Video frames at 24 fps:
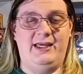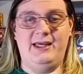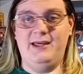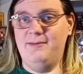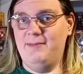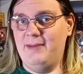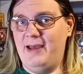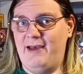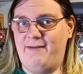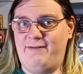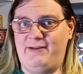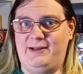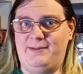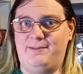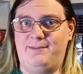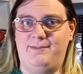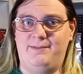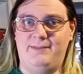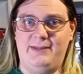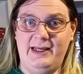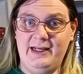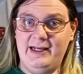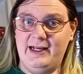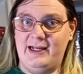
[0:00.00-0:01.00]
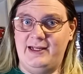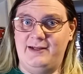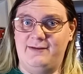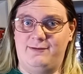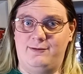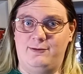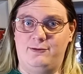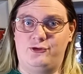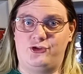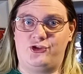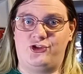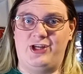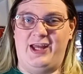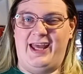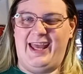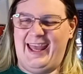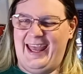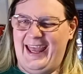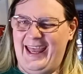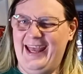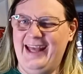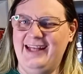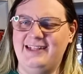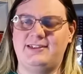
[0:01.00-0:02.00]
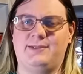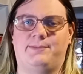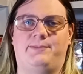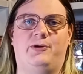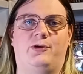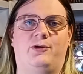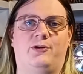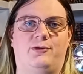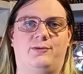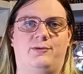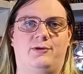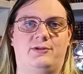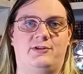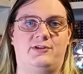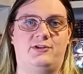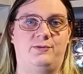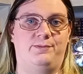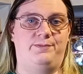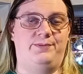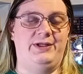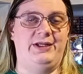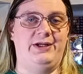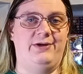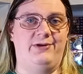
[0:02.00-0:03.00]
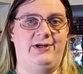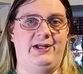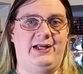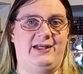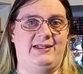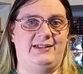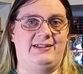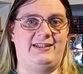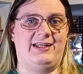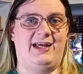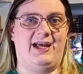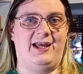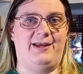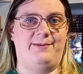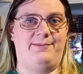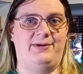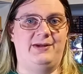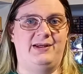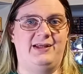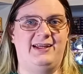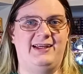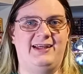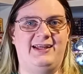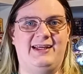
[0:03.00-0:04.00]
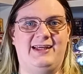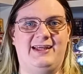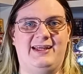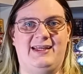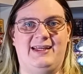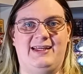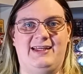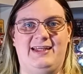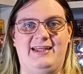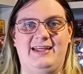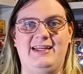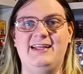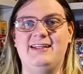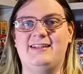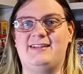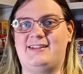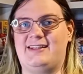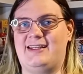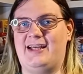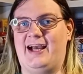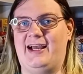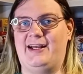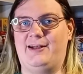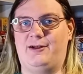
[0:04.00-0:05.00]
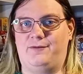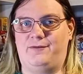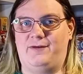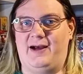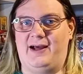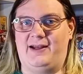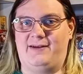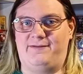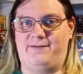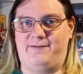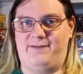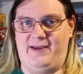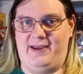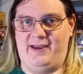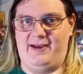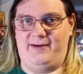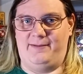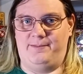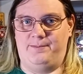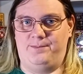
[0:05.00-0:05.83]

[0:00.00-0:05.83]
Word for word: having Mega Evolution and a Pokemon superior in type is kind of unfair.